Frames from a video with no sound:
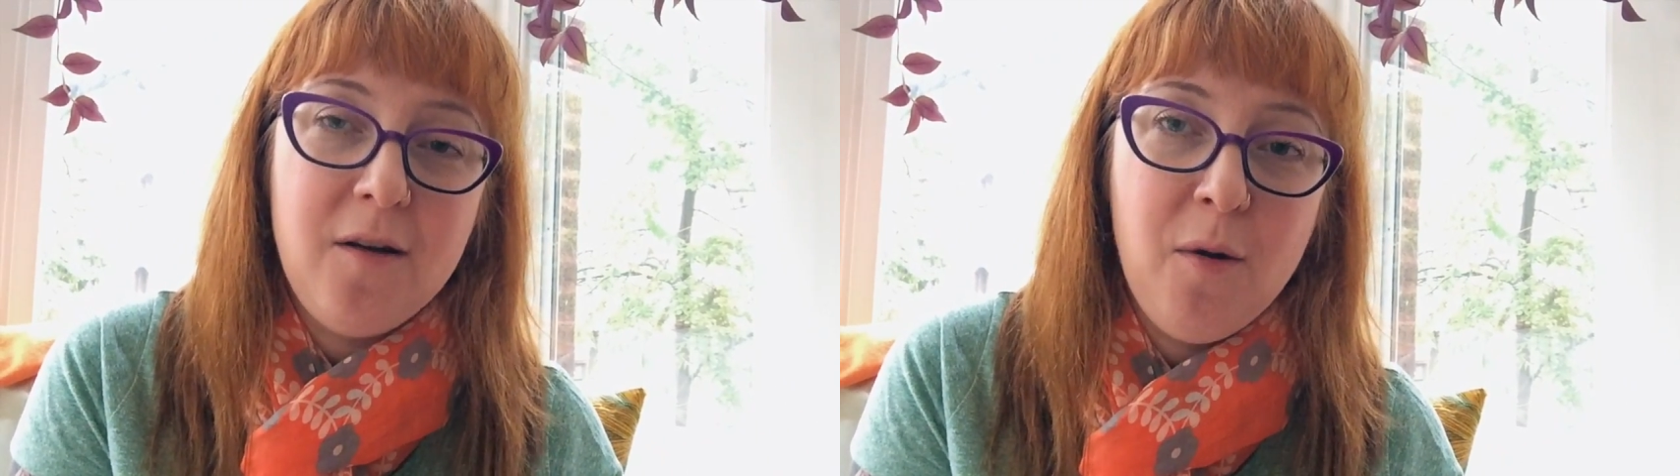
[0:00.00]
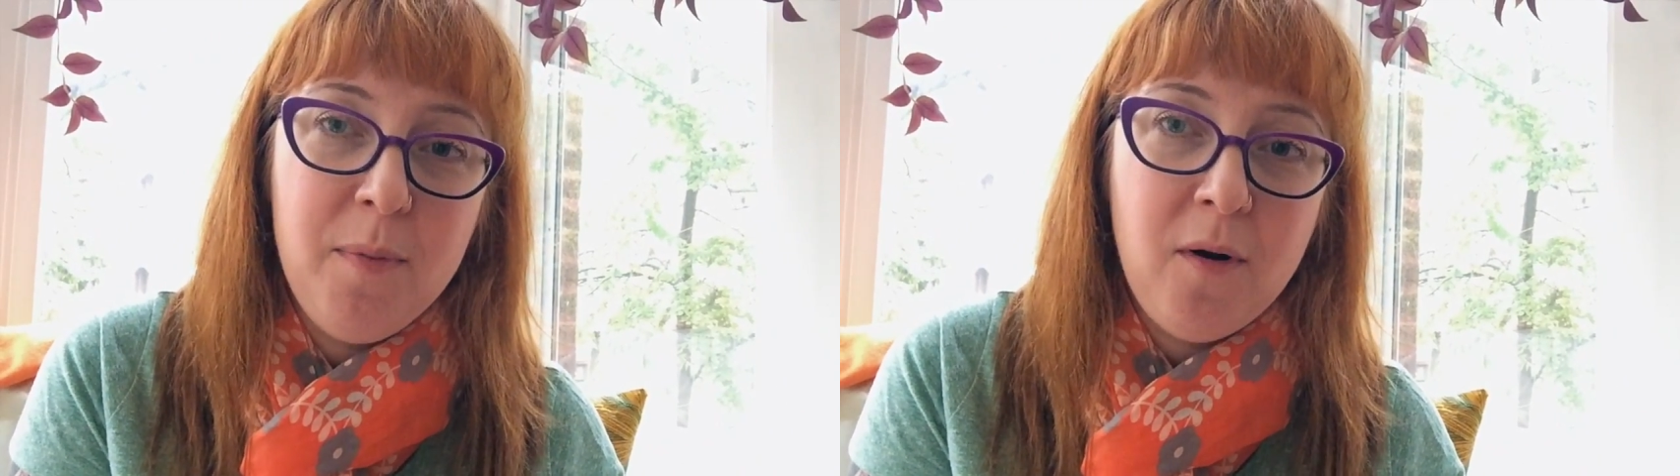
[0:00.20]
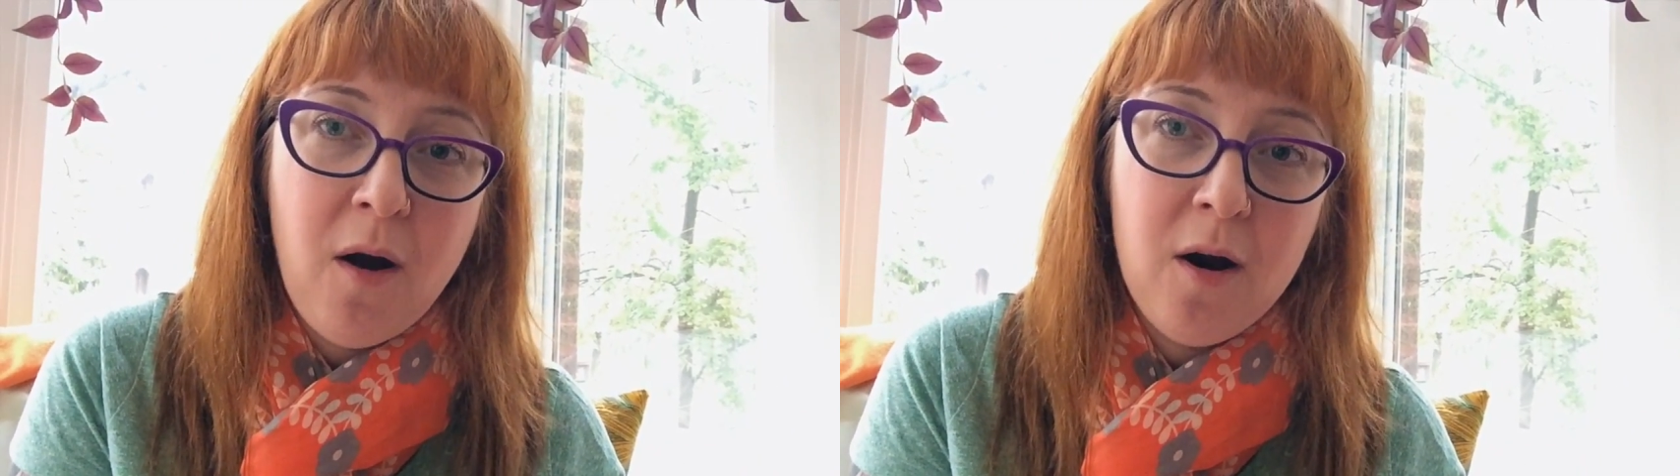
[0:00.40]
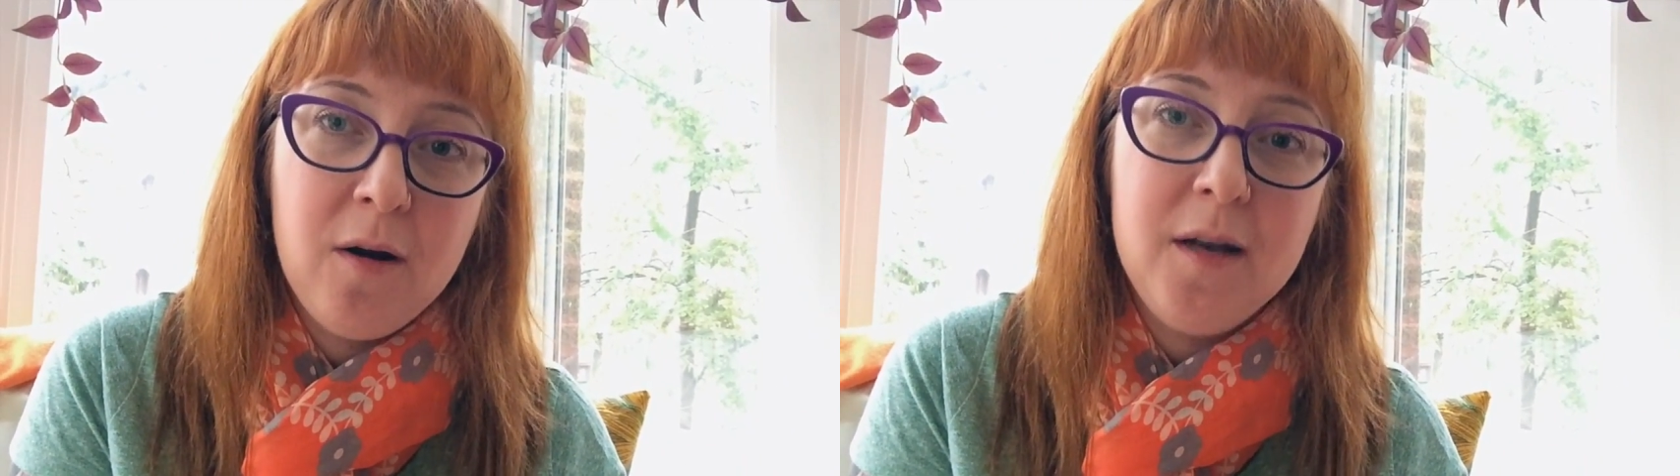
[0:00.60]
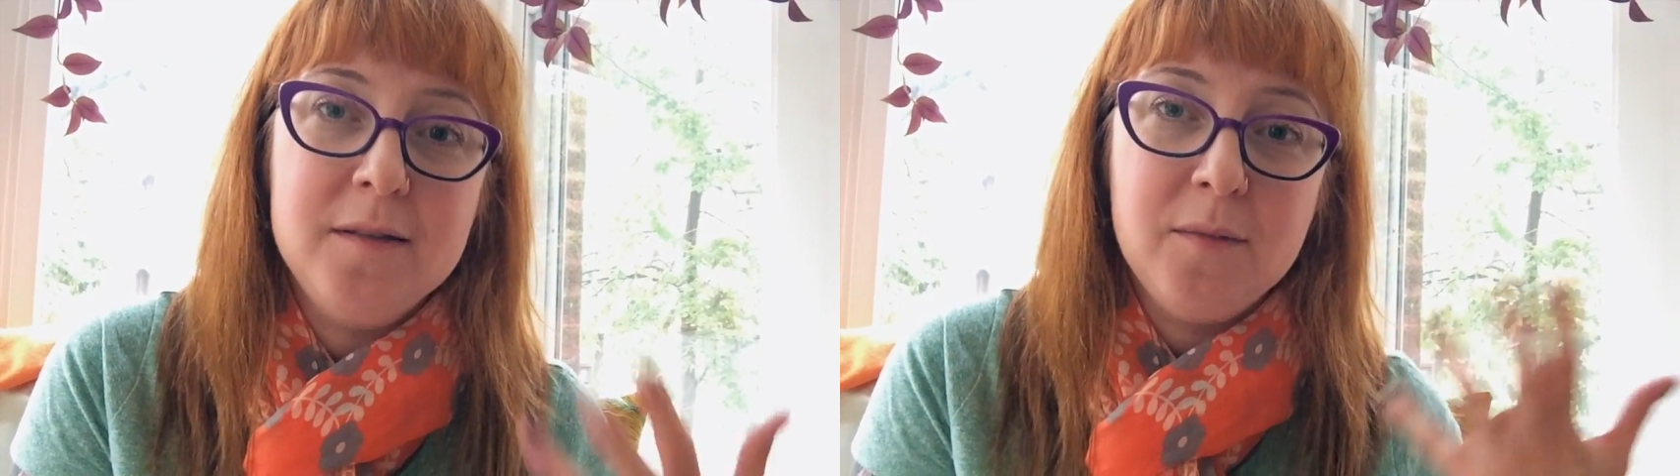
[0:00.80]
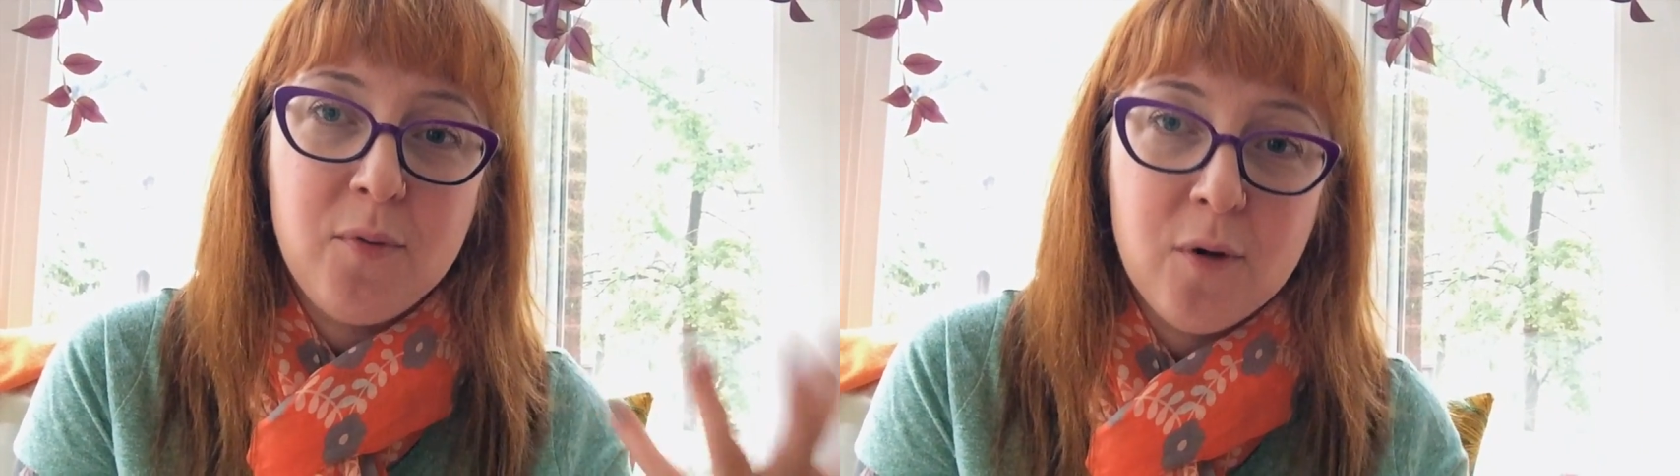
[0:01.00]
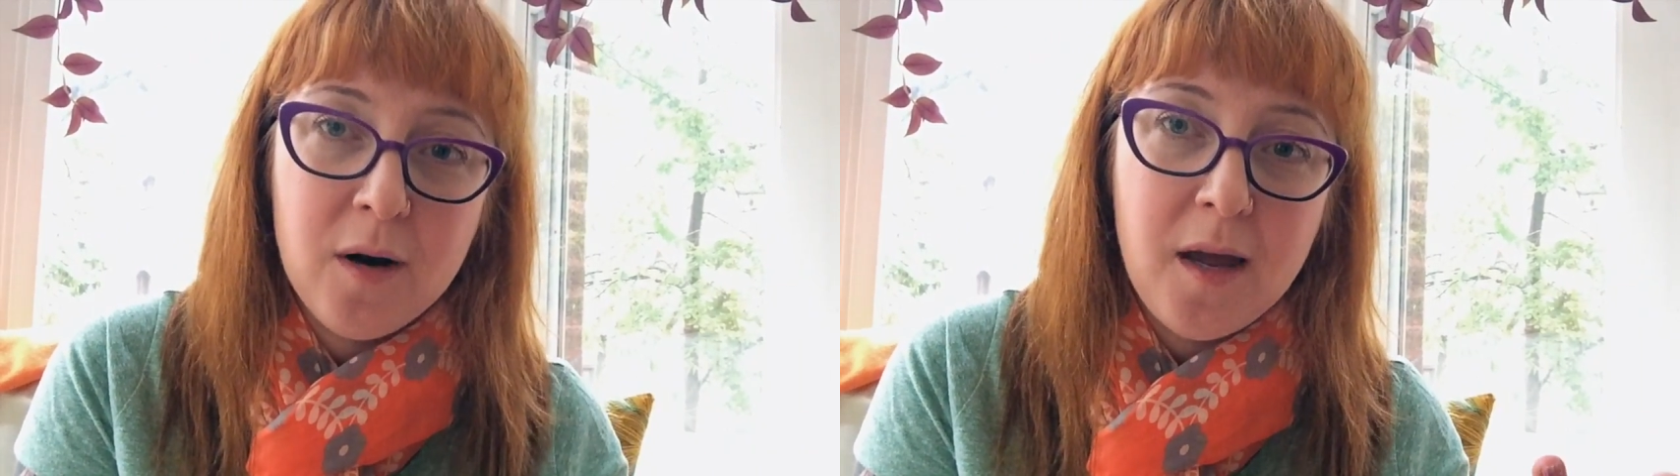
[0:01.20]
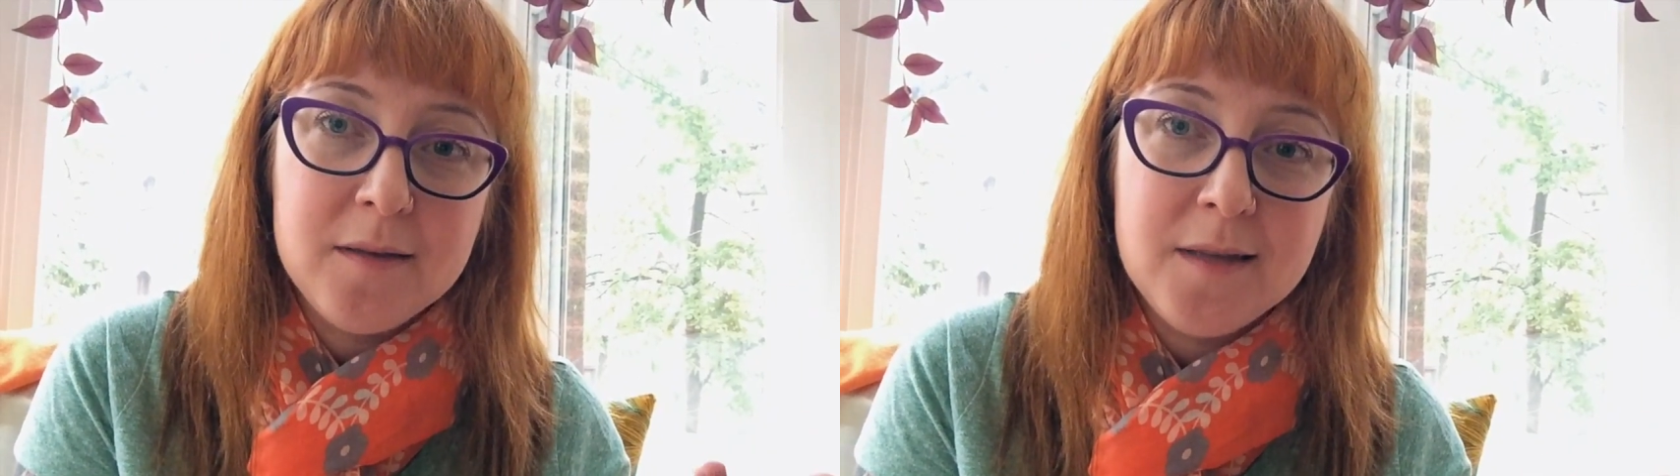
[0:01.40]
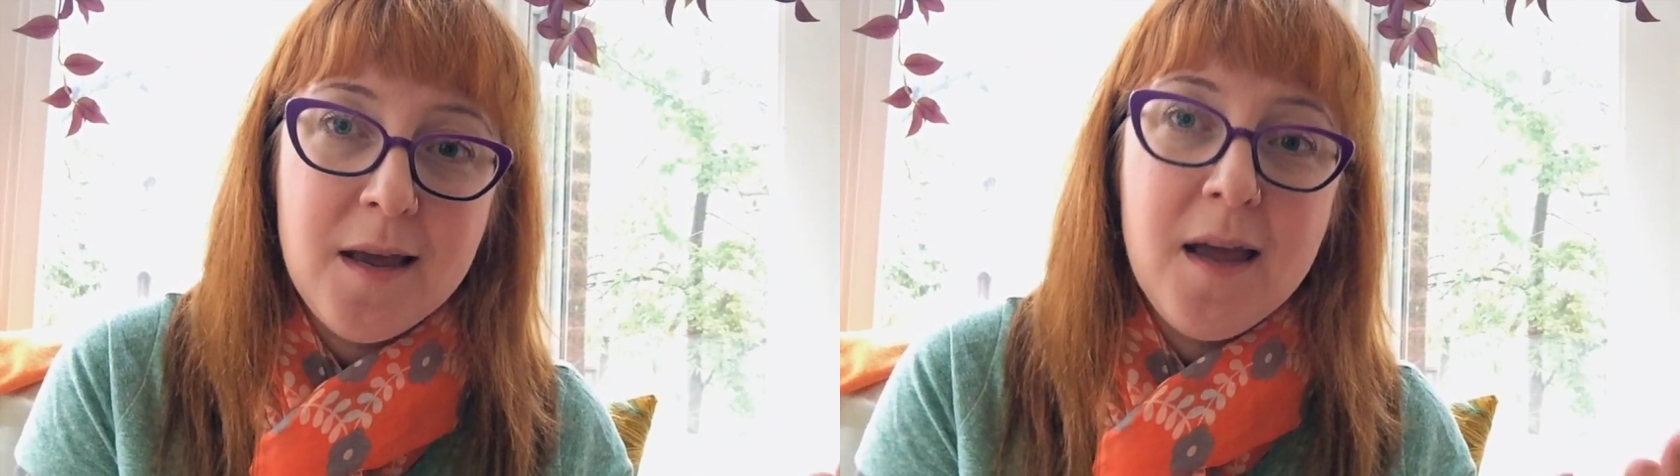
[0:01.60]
open heart and support us